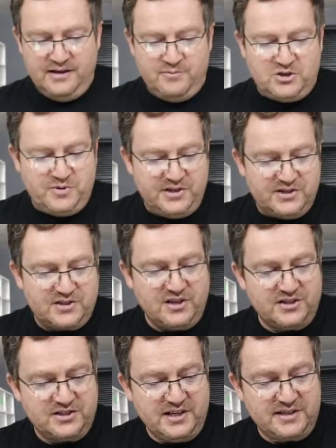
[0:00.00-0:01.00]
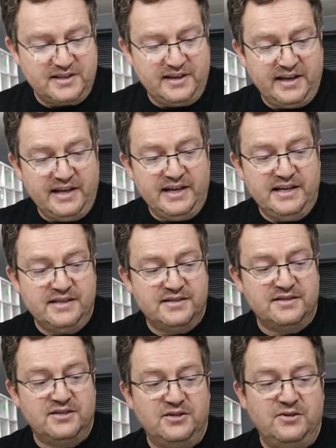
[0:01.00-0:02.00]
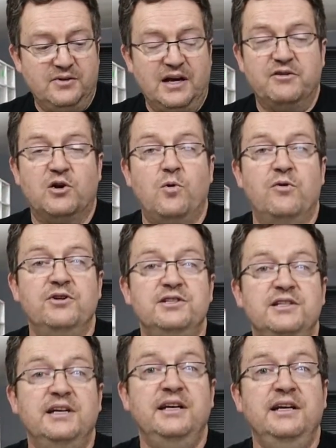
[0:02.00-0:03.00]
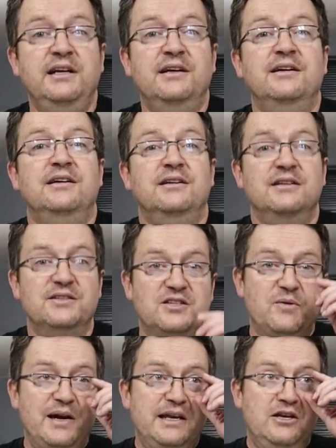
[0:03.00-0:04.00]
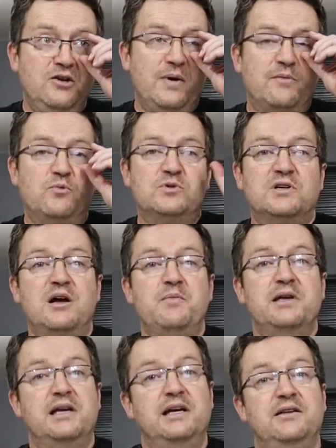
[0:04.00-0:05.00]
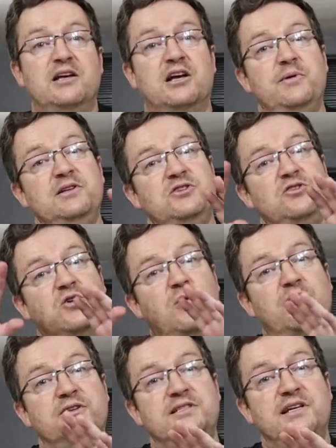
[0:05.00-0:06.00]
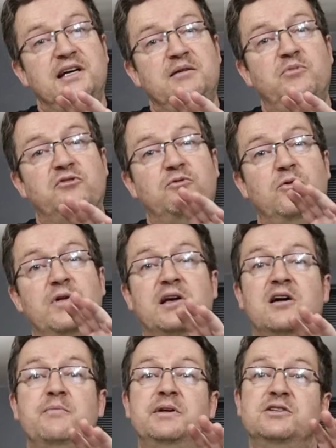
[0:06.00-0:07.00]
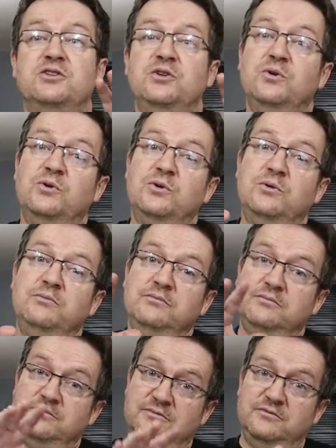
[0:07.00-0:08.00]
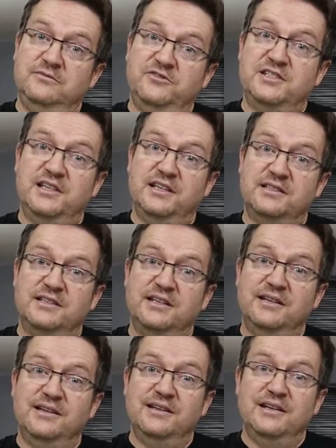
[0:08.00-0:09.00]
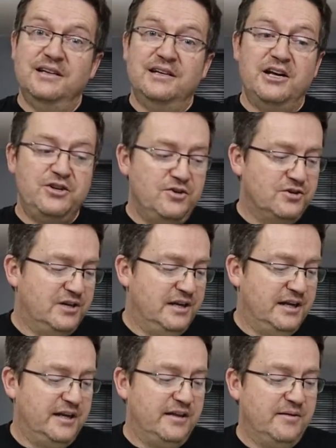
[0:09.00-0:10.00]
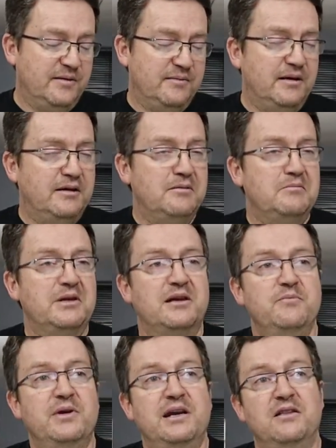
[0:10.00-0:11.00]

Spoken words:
which we discussed yesterday, is to have a quarantine. So any new animals coming in, they go into your quarantine before they come into your facility. And usually it can be